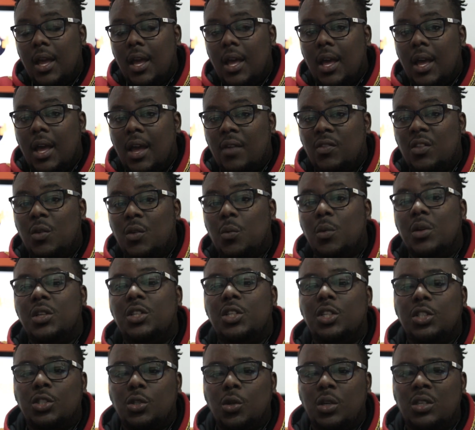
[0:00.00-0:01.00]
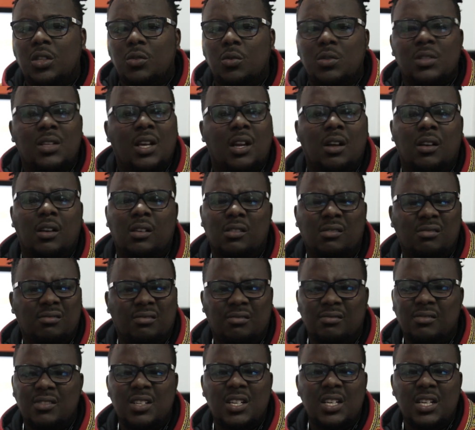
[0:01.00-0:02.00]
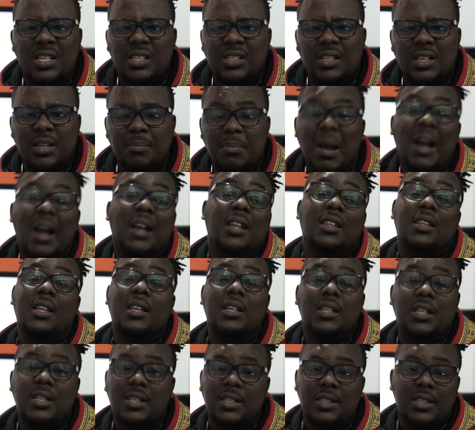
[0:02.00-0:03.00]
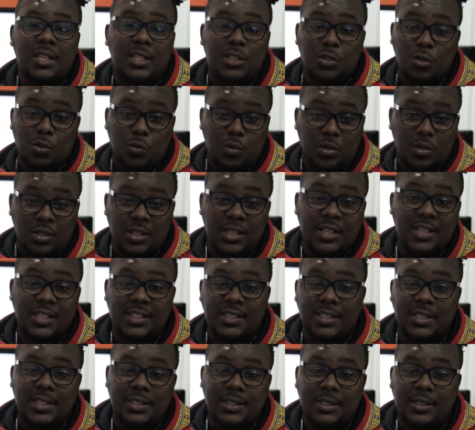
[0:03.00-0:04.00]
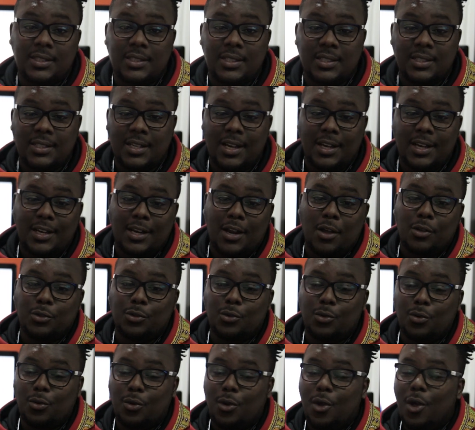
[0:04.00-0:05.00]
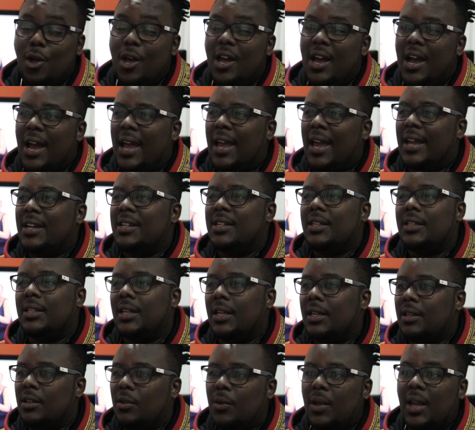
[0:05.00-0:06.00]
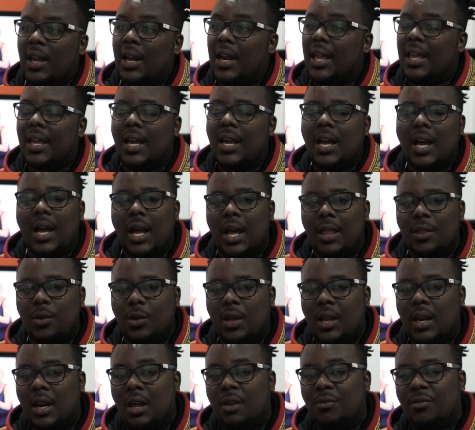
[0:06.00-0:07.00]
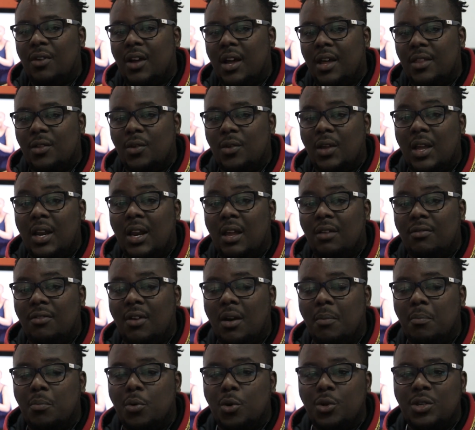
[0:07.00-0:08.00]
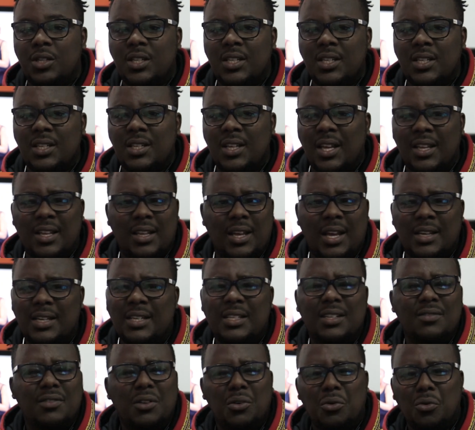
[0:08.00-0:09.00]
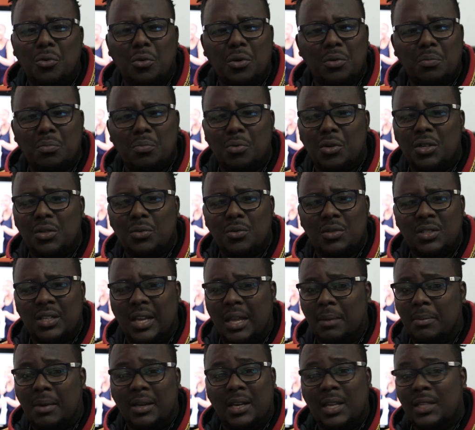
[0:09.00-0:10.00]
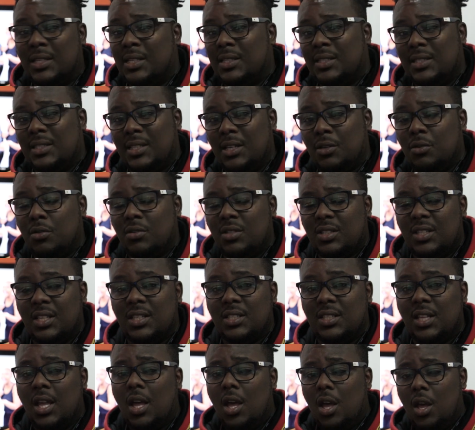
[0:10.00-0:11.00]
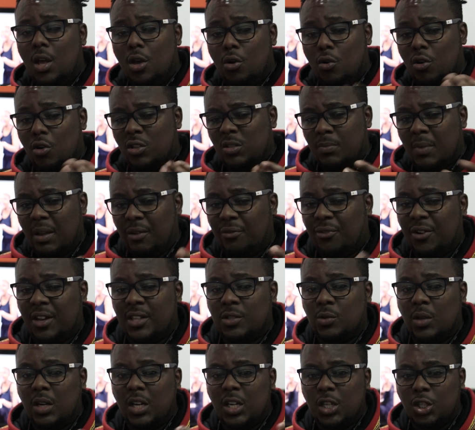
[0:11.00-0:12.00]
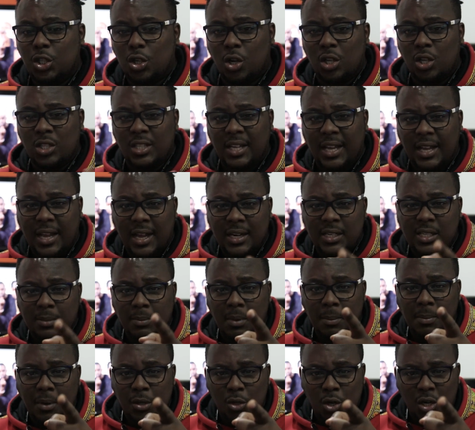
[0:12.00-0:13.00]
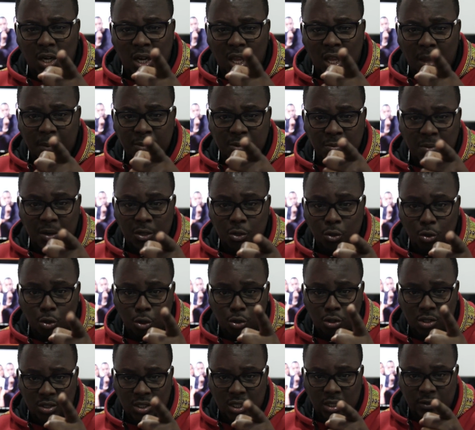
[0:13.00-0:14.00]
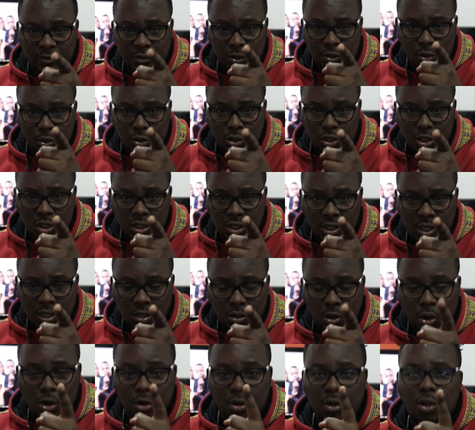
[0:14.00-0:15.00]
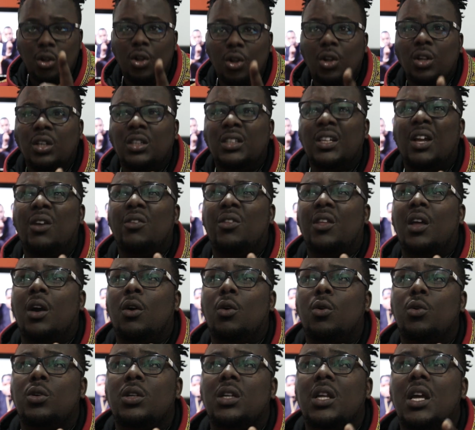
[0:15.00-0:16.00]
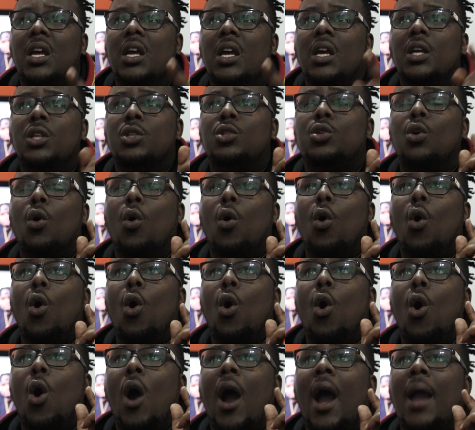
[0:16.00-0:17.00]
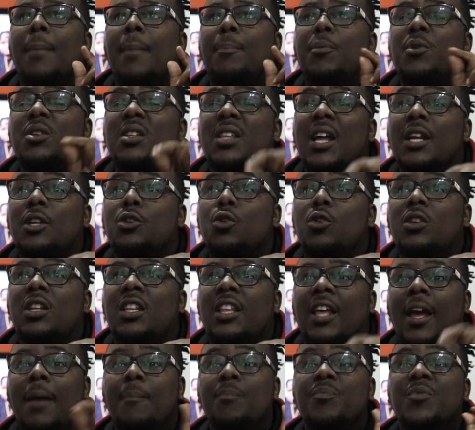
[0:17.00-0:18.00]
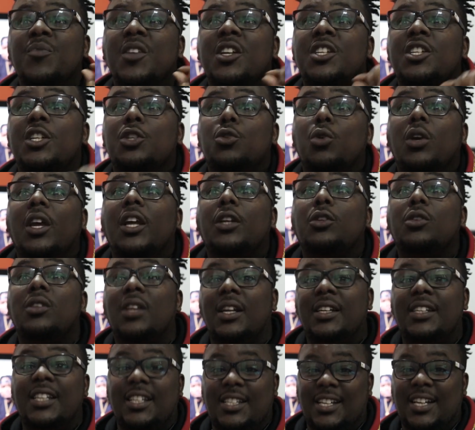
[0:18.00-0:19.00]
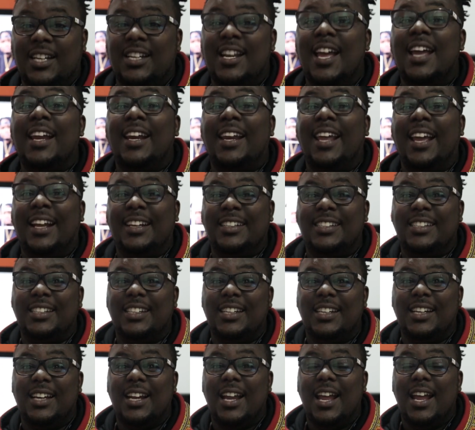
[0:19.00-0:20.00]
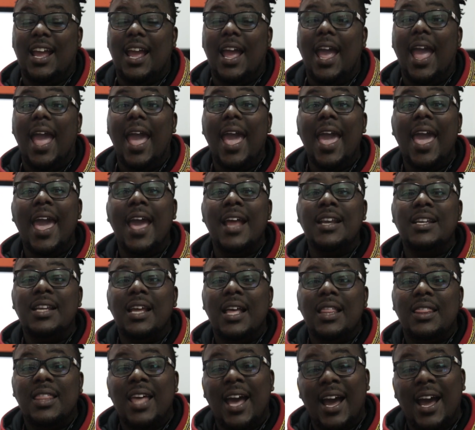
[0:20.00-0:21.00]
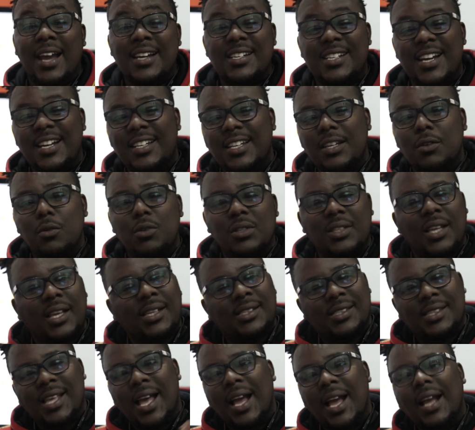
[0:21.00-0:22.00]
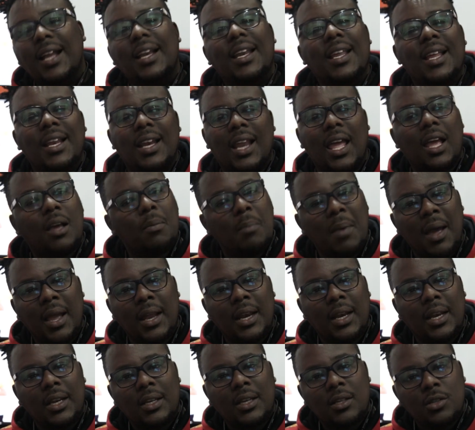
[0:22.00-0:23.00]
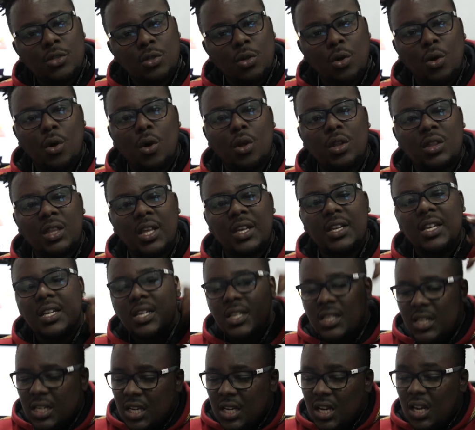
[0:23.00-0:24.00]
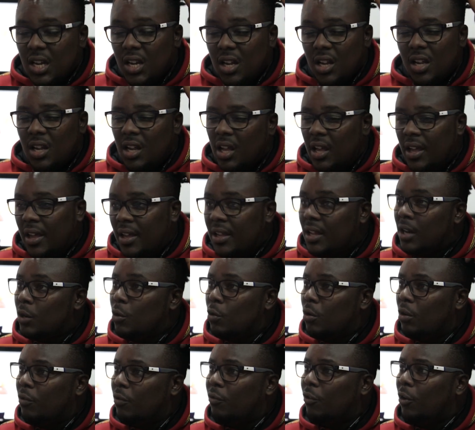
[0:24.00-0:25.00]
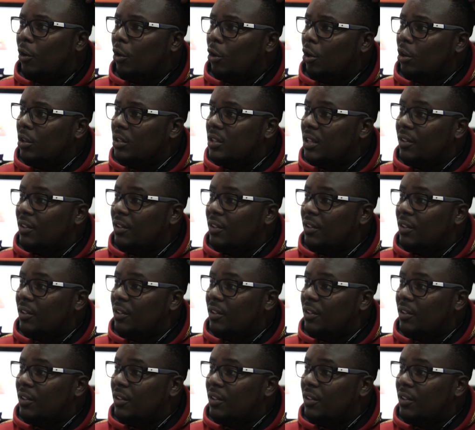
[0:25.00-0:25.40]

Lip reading: And then when she saw it, it was a grizzly. Back then, grizzly is not what grizzly is right now. So I had written the way I like her, the way I love her, the way I love her body. I didn't even know what body was like, but I just said those things because my friends were in church. I can't remember your names, but you know yourselves, you children. Oh, now they are old. So I put that note there. She took it to the teacher direct, and the handwriting was exactly like mine. So they didn't look for long.